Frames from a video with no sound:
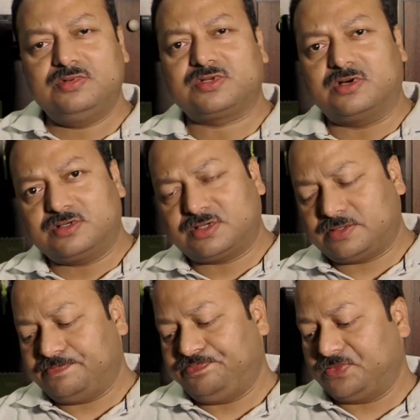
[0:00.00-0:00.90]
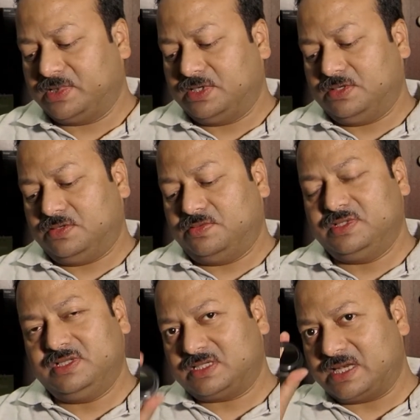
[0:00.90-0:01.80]
shots
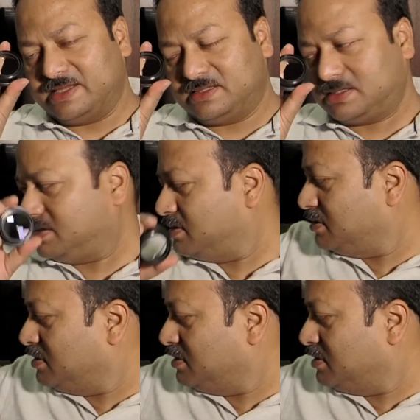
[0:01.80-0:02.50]
with this lens